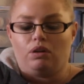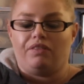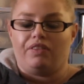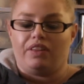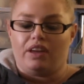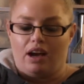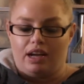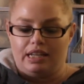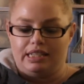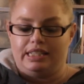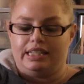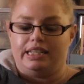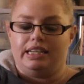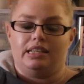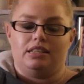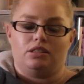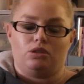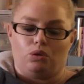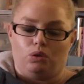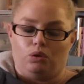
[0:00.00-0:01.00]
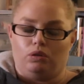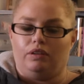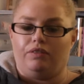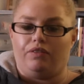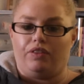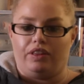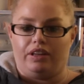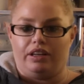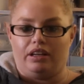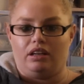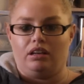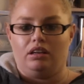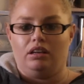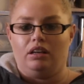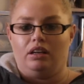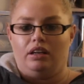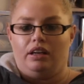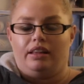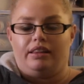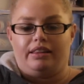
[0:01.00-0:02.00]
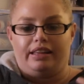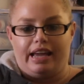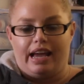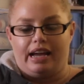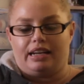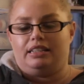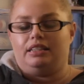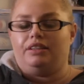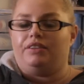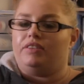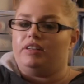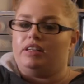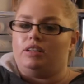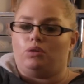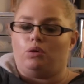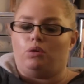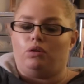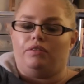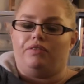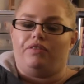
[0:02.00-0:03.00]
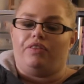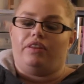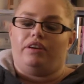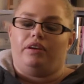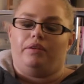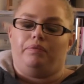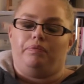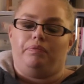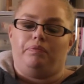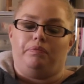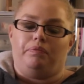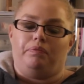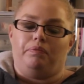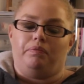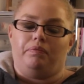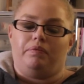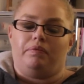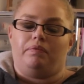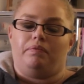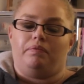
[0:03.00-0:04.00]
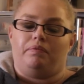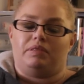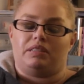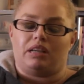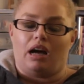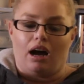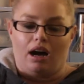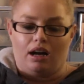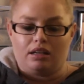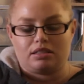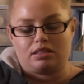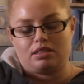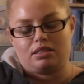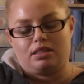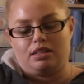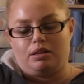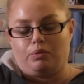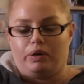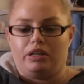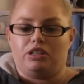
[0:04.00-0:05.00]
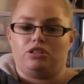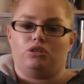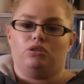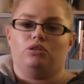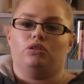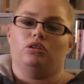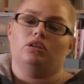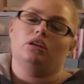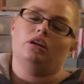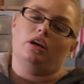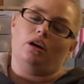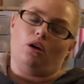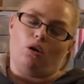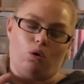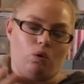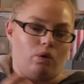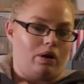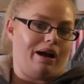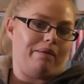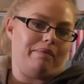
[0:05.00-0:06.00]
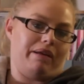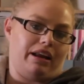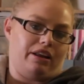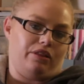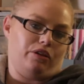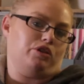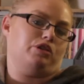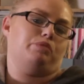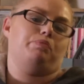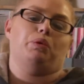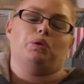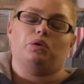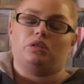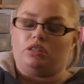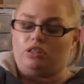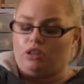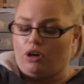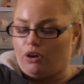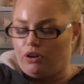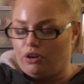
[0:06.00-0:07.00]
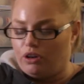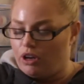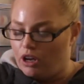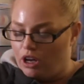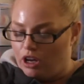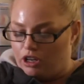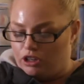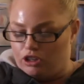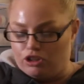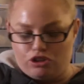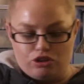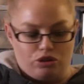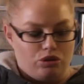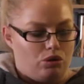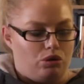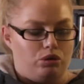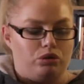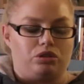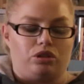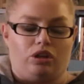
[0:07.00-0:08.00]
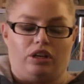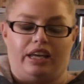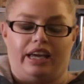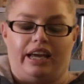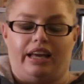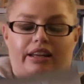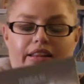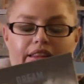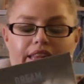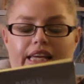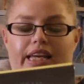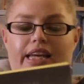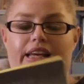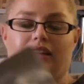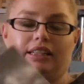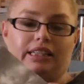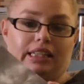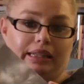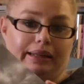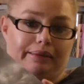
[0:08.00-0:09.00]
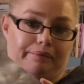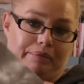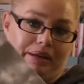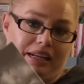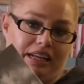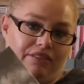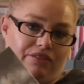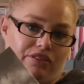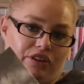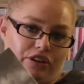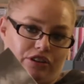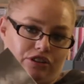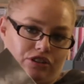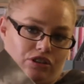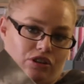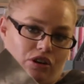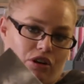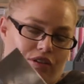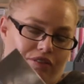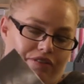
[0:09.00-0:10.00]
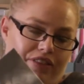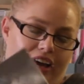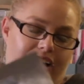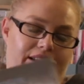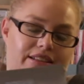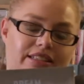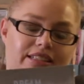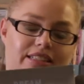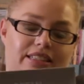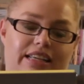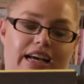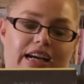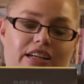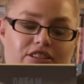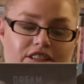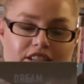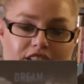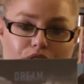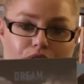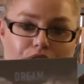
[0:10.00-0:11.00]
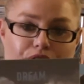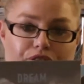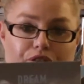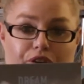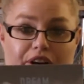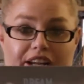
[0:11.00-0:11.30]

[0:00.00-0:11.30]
ideas, all of the activities, all of the tasks that we do all come out of those books. So you do also get the little mini version of that. This is actually your free